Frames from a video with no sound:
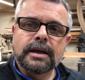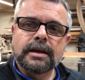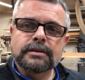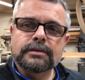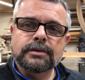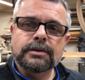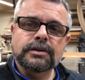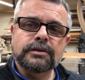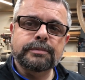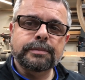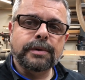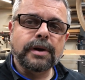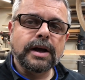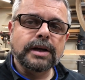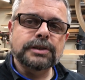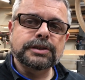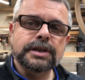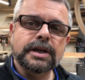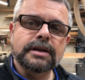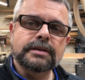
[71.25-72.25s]
So this
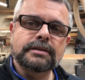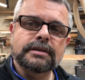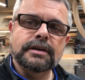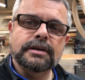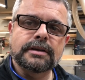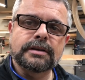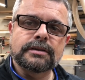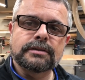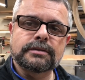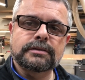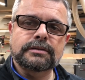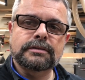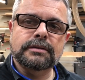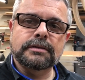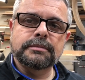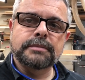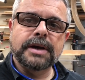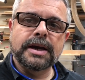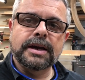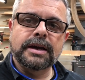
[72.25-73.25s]
project is
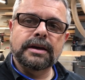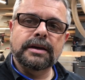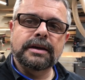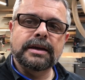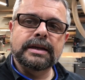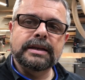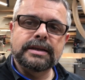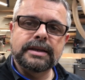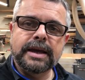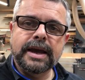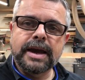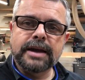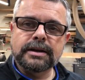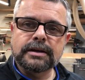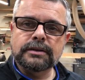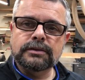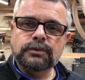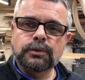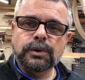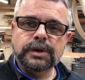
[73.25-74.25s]
my
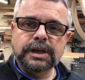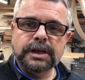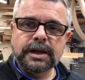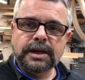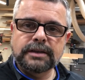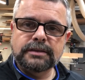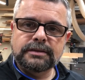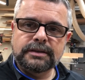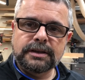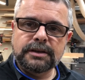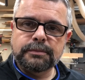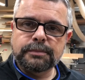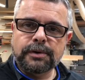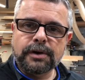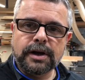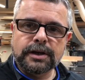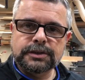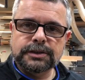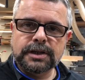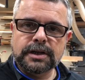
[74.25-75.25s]
INDIYana 2019
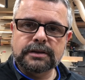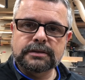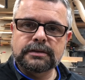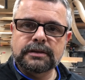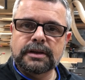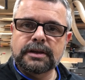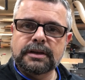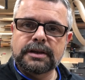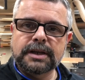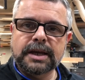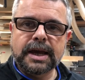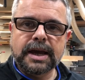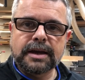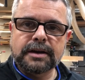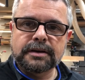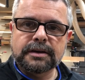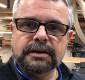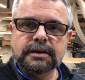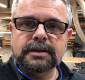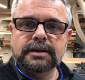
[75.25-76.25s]
project.
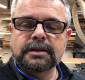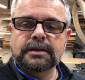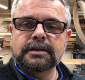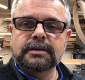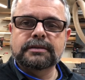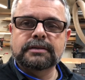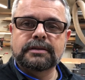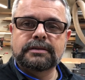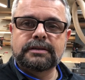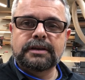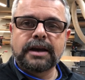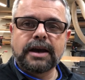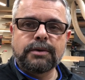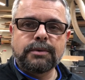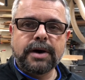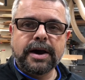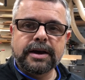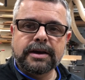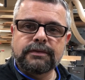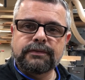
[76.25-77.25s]
INDIYana is a
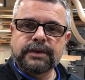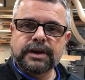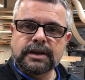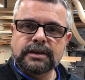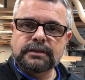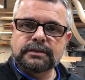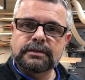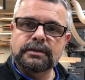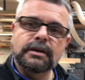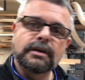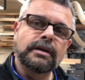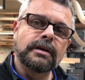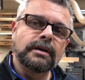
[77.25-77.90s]
DIY event